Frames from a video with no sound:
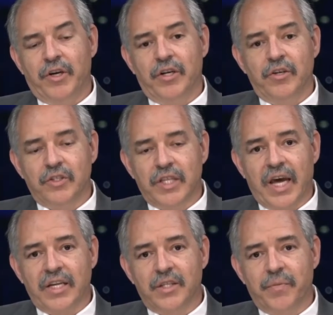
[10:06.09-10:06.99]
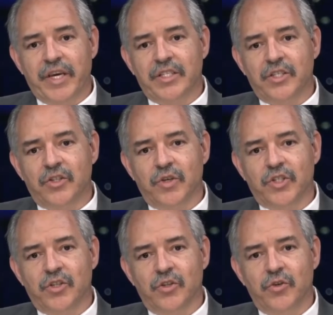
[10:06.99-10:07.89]
Are you going to use that as the basis to
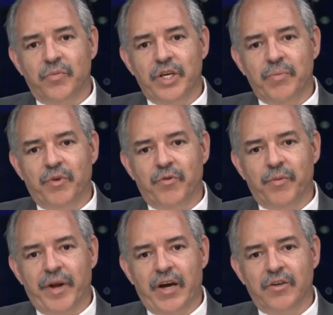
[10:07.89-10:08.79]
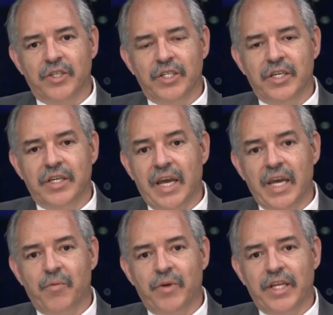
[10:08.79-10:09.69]
exclude people from housing
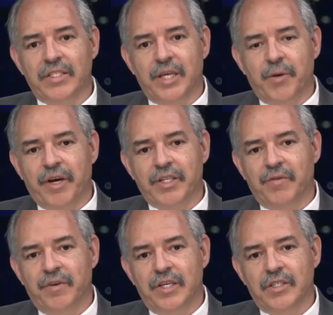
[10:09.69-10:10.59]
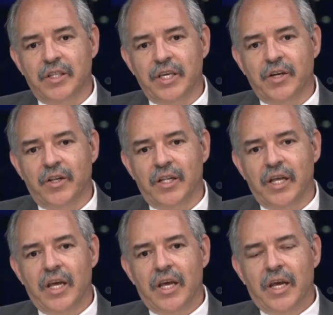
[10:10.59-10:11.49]
today when that same activity is legal?
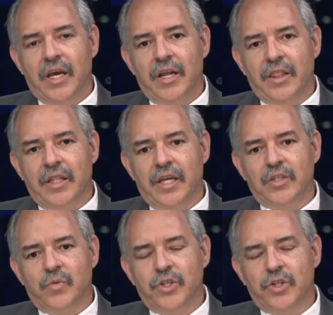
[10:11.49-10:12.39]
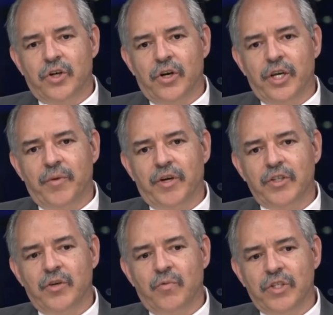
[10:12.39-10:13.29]
And I think that's what you're talking
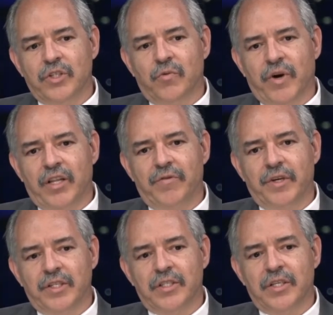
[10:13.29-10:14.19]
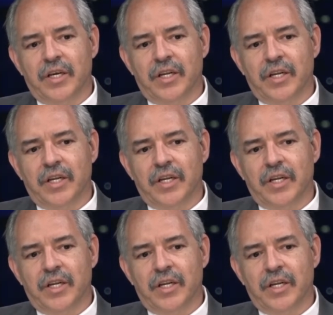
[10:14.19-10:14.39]
about is, you know, what's the relevance?